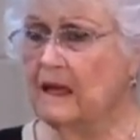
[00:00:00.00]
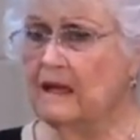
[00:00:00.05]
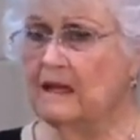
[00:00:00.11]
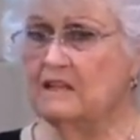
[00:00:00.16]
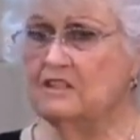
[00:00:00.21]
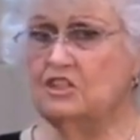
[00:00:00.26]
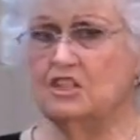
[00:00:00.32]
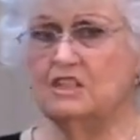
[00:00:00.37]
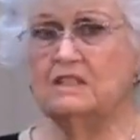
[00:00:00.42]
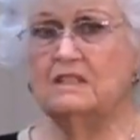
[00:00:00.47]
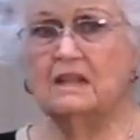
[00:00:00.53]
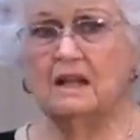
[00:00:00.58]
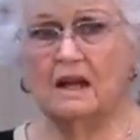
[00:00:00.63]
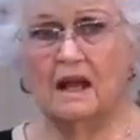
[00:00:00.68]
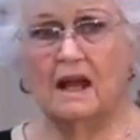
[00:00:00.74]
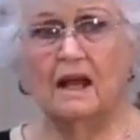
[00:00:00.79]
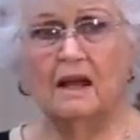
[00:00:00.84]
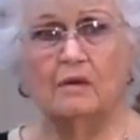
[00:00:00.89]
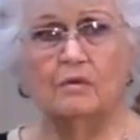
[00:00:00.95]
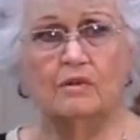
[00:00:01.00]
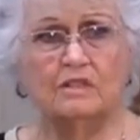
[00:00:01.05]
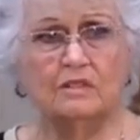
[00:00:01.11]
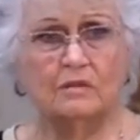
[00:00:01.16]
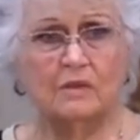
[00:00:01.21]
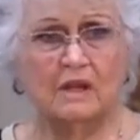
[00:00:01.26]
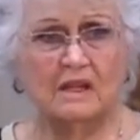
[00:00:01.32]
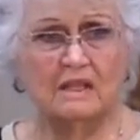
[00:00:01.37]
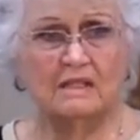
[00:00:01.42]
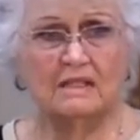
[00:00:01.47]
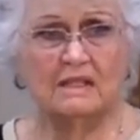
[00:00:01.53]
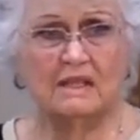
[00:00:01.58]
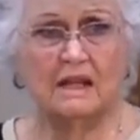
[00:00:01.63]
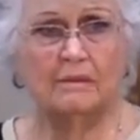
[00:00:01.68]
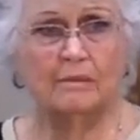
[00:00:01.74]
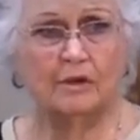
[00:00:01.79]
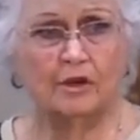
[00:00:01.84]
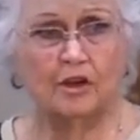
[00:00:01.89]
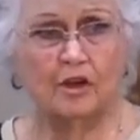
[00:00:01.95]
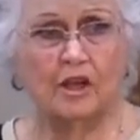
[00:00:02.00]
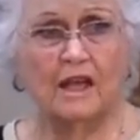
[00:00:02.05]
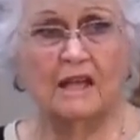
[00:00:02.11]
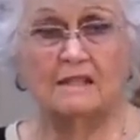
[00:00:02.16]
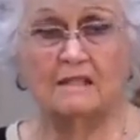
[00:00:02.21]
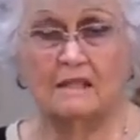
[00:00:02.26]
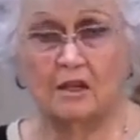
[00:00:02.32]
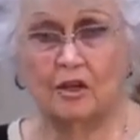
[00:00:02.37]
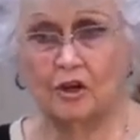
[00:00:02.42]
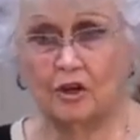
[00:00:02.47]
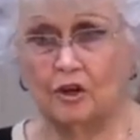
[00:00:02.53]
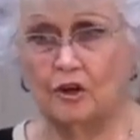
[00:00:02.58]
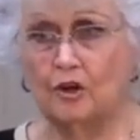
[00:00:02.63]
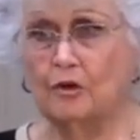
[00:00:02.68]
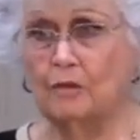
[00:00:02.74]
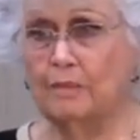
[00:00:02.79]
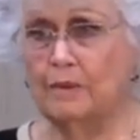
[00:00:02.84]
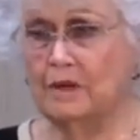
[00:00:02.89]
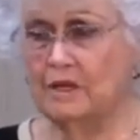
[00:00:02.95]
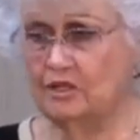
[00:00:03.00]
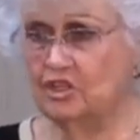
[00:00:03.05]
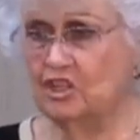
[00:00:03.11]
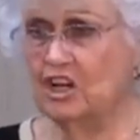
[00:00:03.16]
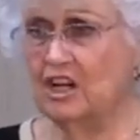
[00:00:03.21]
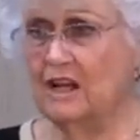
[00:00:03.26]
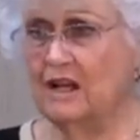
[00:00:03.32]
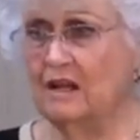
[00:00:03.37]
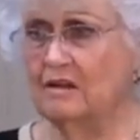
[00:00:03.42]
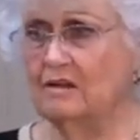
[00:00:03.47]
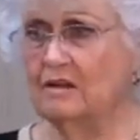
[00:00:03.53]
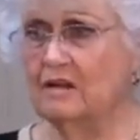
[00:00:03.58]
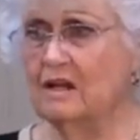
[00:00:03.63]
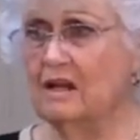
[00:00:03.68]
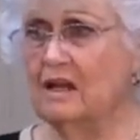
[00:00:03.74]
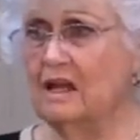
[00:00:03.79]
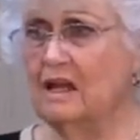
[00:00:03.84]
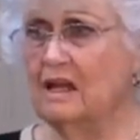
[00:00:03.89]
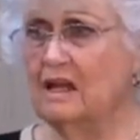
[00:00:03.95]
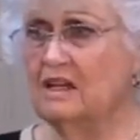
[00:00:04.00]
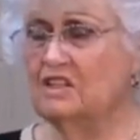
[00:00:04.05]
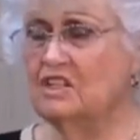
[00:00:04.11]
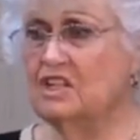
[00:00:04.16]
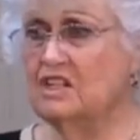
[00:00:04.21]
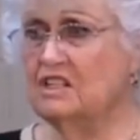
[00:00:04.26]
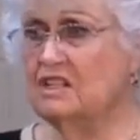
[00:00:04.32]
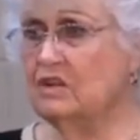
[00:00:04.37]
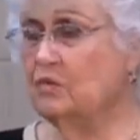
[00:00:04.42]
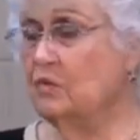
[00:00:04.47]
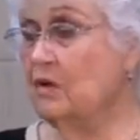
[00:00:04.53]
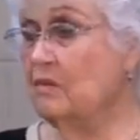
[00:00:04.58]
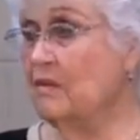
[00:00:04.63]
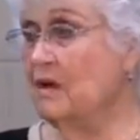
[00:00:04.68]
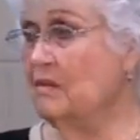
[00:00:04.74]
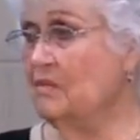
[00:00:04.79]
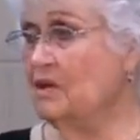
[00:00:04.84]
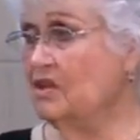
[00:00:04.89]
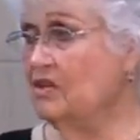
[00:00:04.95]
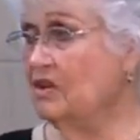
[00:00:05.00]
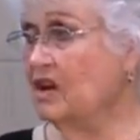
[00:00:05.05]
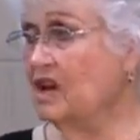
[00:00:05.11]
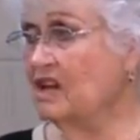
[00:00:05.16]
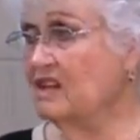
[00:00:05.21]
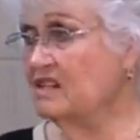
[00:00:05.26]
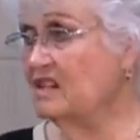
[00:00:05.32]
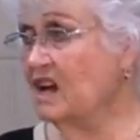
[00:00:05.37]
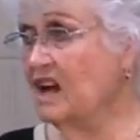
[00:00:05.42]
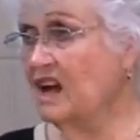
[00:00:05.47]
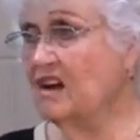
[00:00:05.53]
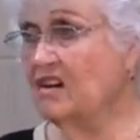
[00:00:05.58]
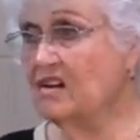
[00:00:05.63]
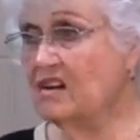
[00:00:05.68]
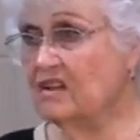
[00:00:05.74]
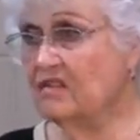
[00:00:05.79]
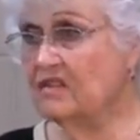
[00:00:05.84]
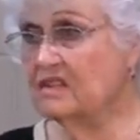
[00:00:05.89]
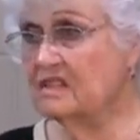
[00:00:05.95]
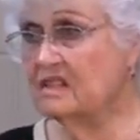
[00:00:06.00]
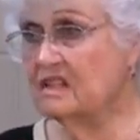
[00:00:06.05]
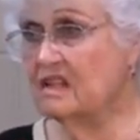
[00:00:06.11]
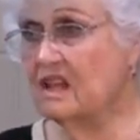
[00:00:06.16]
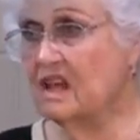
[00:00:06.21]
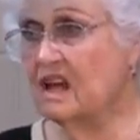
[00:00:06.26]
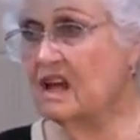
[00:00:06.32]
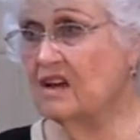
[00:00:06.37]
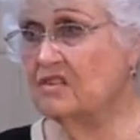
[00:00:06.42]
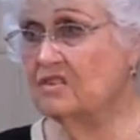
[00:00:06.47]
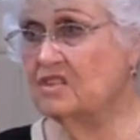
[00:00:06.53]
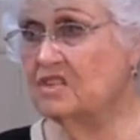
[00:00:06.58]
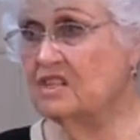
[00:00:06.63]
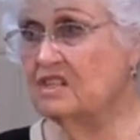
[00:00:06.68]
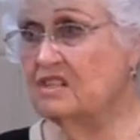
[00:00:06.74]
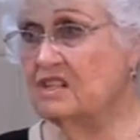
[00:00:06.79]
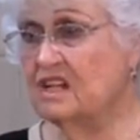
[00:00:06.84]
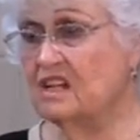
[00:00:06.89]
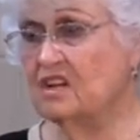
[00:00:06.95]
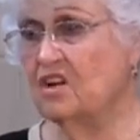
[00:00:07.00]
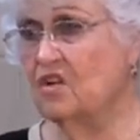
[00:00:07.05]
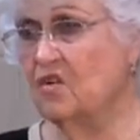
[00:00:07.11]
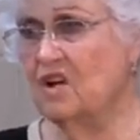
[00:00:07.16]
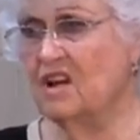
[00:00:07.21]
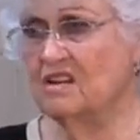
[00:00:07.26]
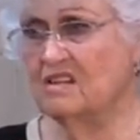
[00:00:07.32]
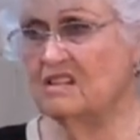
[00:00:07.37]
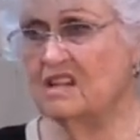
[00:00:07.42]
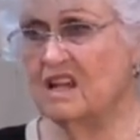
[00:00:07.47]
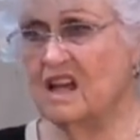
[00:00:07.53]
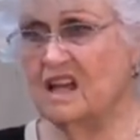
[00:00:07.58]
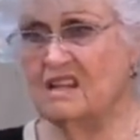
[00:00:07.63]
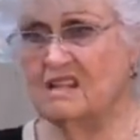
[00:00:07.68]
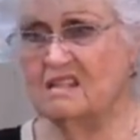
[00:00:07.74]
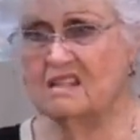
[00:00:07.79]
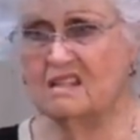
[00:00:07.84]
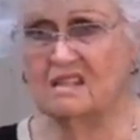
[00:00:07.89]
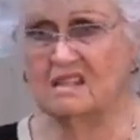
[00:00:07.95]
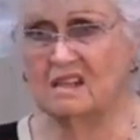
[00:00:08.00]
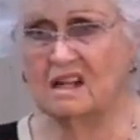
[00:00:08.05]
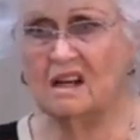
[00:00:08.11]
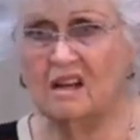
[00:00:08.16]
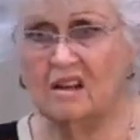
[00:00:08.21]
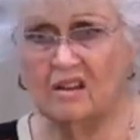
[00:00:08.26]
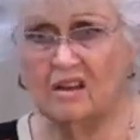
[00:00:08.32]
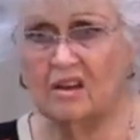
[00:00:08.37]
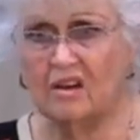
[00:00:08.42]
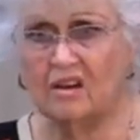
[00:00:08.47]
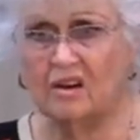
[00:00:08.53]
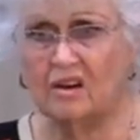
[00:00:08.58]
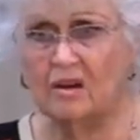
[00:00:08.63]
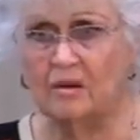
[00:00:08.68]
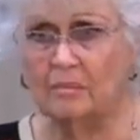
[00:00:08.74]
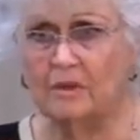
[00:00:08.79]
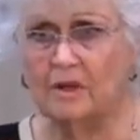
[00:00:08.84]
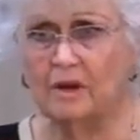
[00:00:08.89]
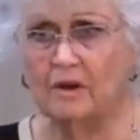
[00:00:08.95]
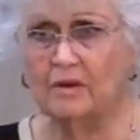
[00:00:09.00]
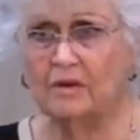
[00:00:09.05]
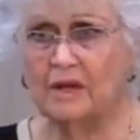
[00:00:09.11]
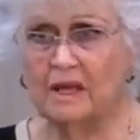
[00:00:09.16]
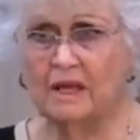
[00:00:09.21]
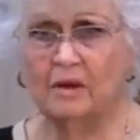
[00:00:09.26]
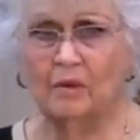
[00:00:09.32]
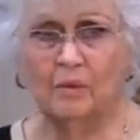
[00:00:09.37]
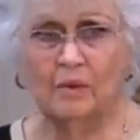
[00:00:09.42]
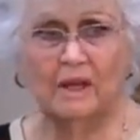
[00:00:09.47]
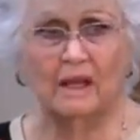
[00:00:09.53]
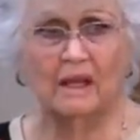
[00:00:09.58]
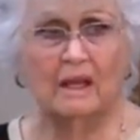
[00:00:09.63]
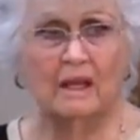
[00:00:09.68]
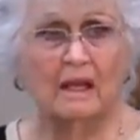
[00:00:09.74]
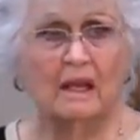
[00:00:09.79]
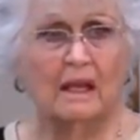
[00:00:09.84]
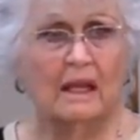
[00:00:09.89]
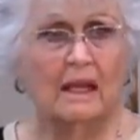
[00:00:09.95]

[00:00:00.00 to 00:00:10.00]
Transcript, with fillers: And she said, I was raised as a curb child. She said, when my mother got tired of us in the house, she'd say, go outside and sit on the curb, you know, get away.